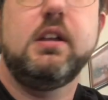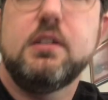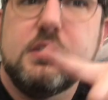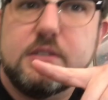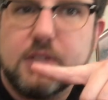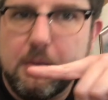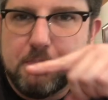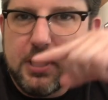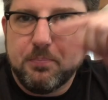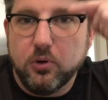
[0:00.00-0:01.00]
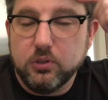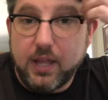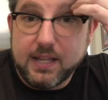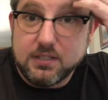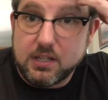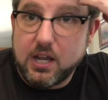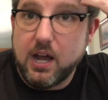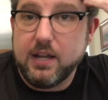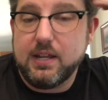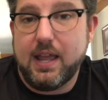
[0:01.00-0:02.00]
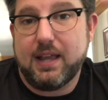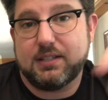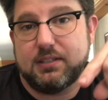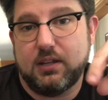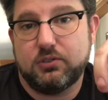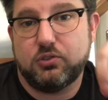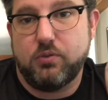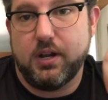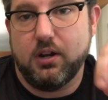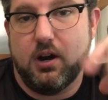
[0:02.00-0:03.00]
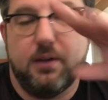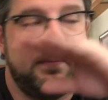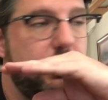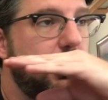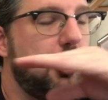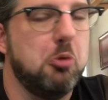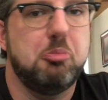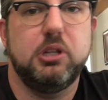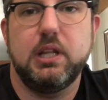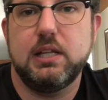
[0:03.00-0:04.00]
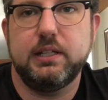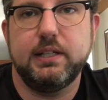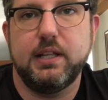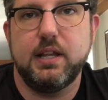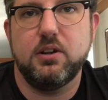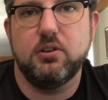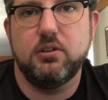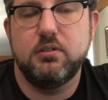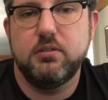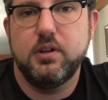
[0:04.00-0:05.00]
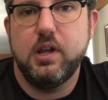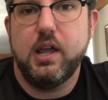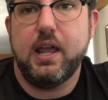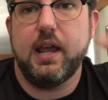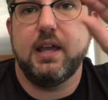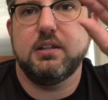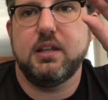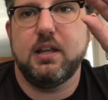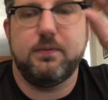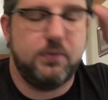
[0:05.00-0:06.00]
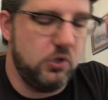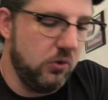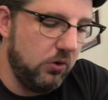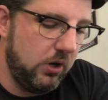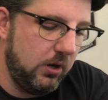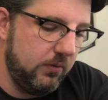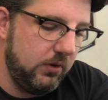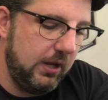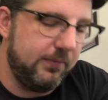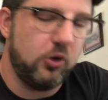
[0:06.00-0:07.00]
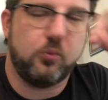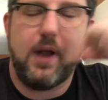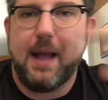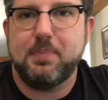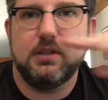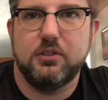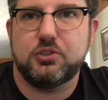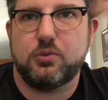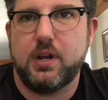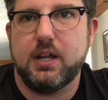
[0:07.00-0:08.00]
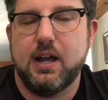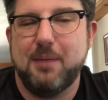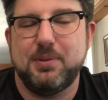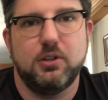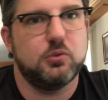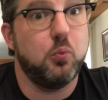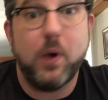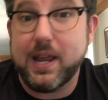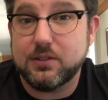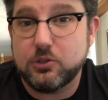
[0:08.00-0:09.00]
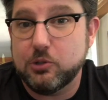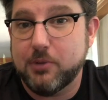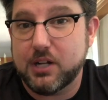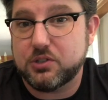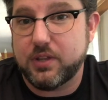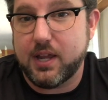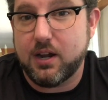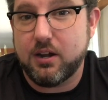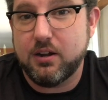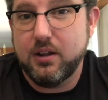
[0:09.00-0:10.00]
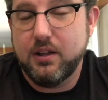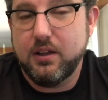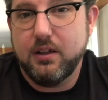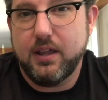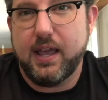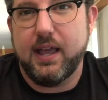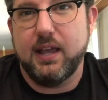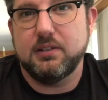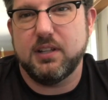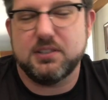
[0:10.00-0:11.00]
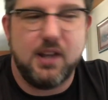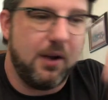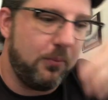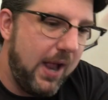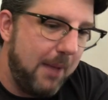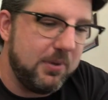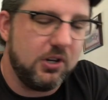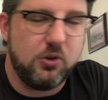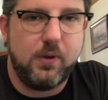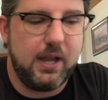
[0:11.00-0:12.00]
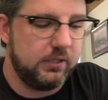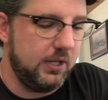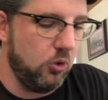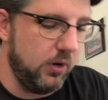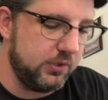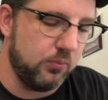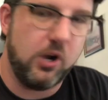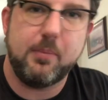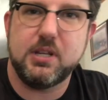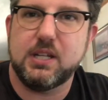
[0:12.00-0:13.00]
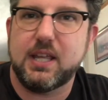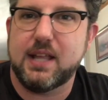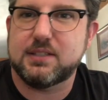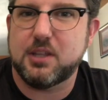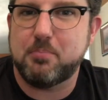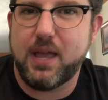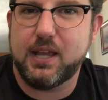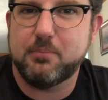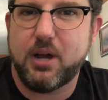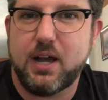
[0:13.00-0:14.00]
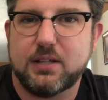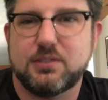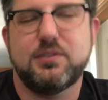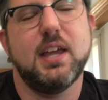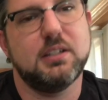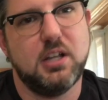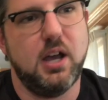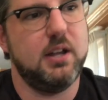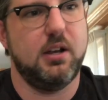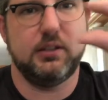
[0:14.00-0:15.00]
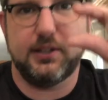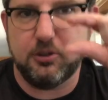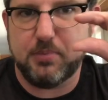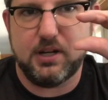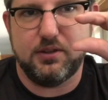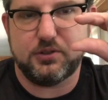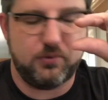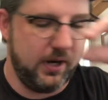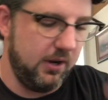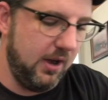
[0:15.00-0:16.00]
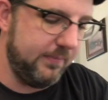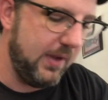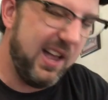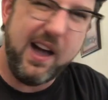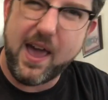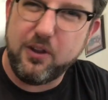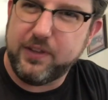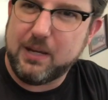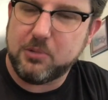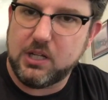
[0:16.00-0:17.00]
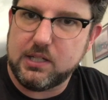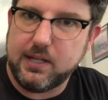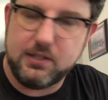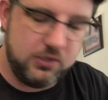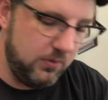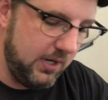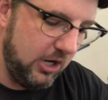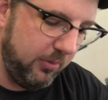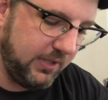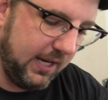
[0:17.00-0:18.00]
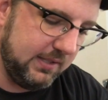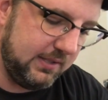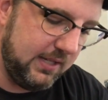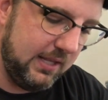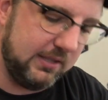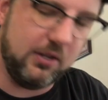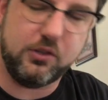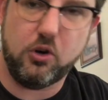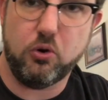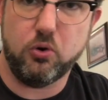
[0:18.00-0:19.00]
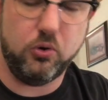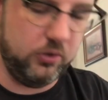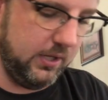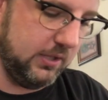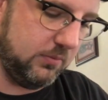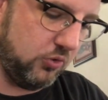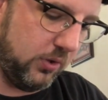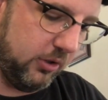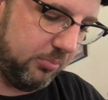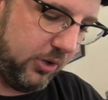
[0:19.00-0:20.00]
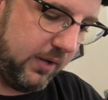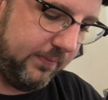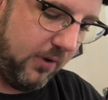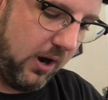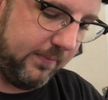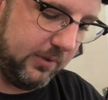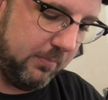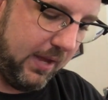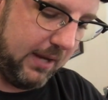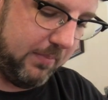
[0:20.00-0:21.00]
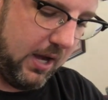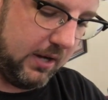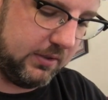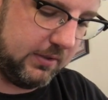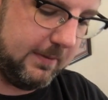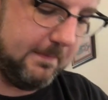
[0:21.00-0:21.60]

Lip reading: Some people like to cut excess string off. Completely legal. And if you're wrapping the string up and there's way too much there and it's not wrapping correctly, or it's rubbing against the peg box, then cut a little bit of the string off. I don't think I'm going to need to here, because I can see that the hole is drilled pretty far from the peg box.